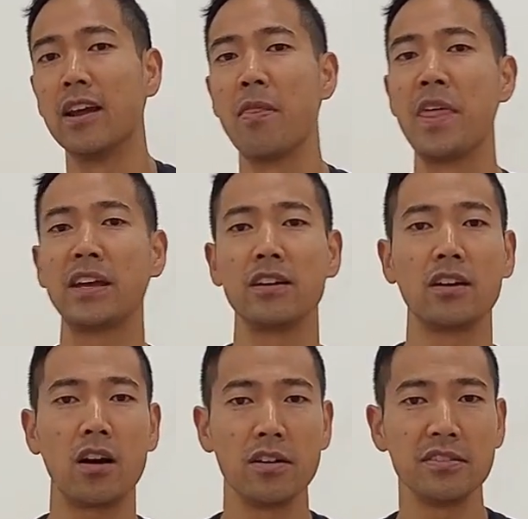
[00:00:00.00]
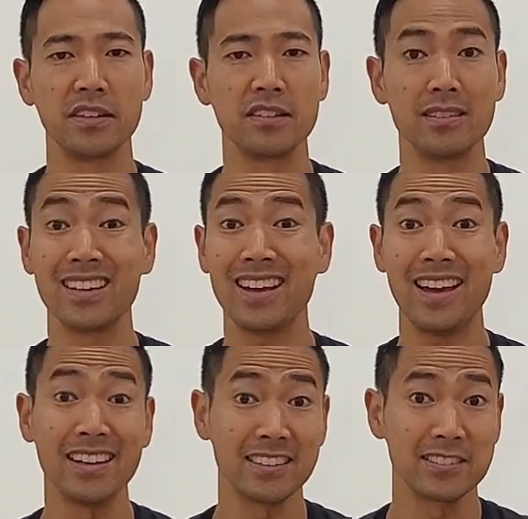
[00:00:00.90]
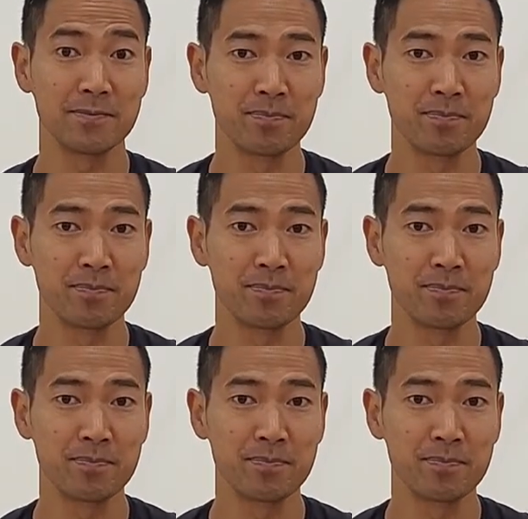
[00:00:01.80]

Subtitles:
and they can cause things like headaches.